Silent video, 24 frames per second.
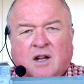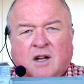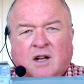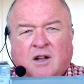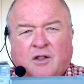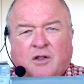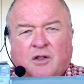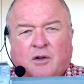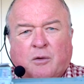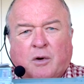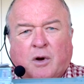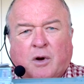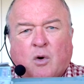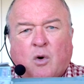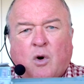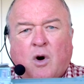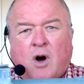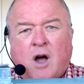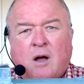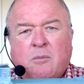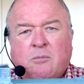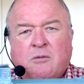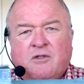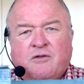The
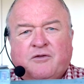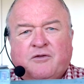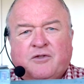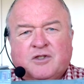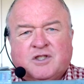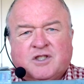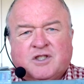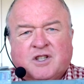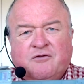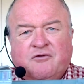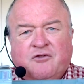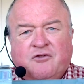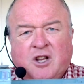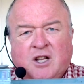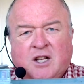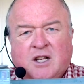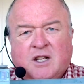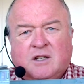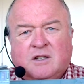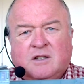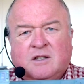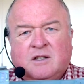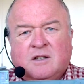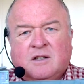requirement for
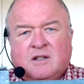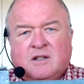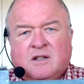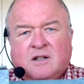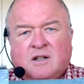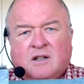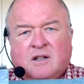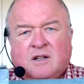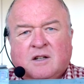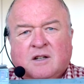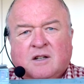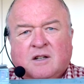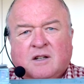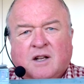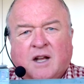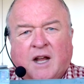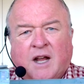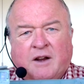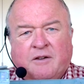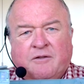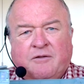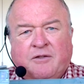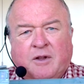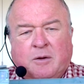civilian
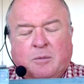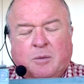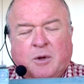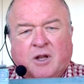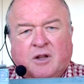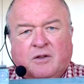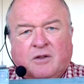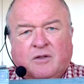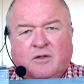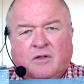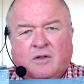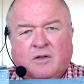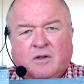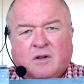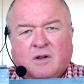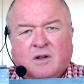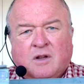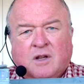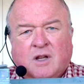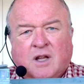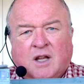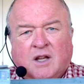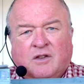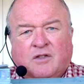amphibians
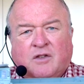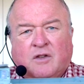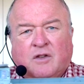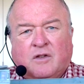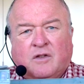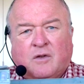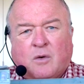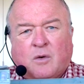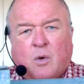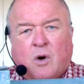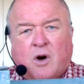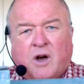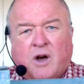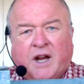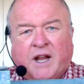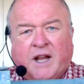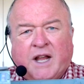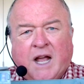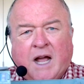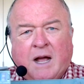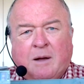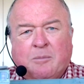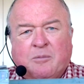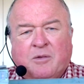is that there's quite a
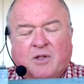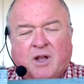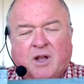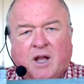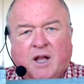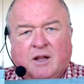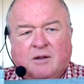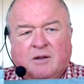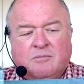gap there.